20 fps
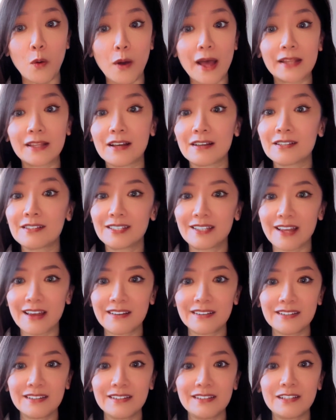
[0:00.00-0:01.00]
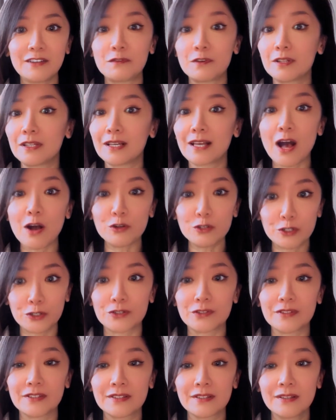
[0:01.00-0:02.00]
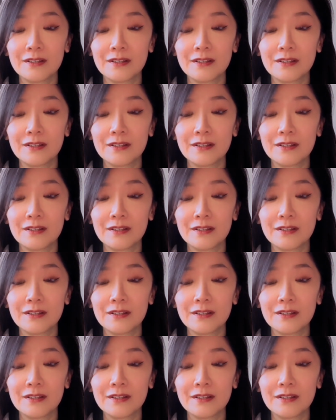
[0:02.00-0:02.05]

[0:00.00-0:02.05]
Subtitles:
and understanding different cultures.